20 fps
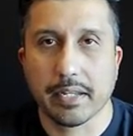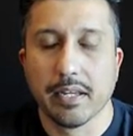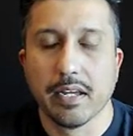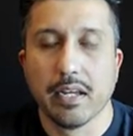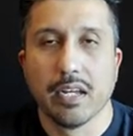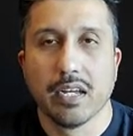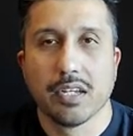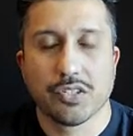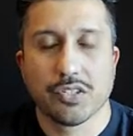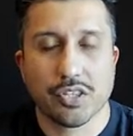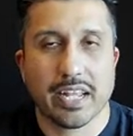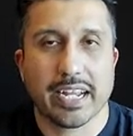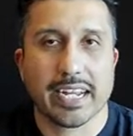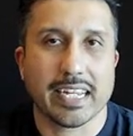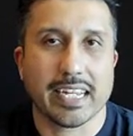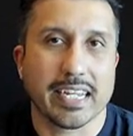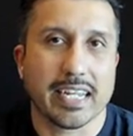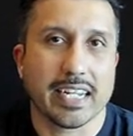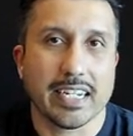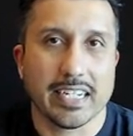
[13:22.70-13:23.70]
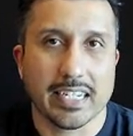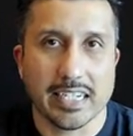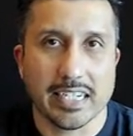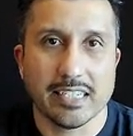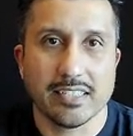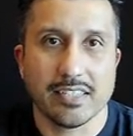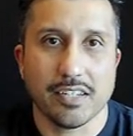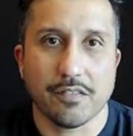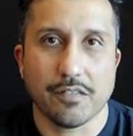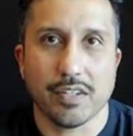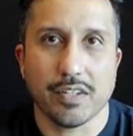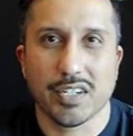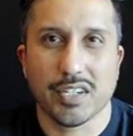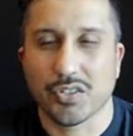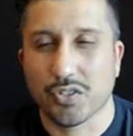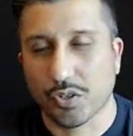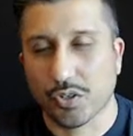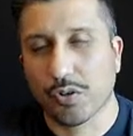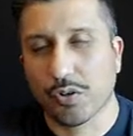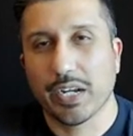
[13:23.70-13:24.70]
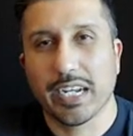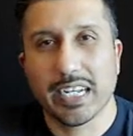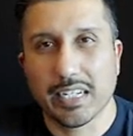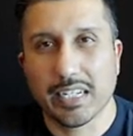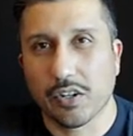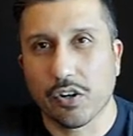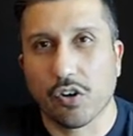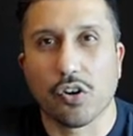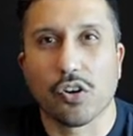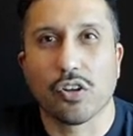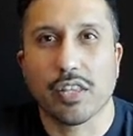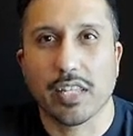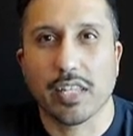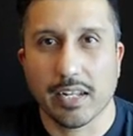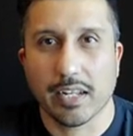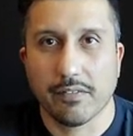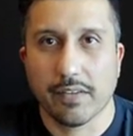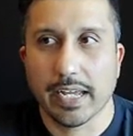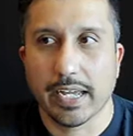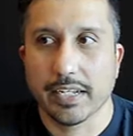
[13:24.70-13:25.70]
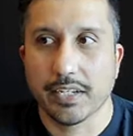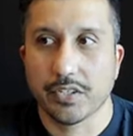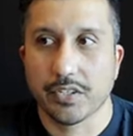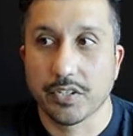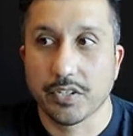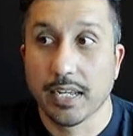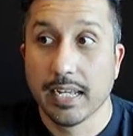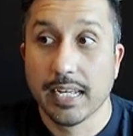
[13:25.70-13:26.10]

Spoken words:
so that I can get an easy finish or create an early advantage.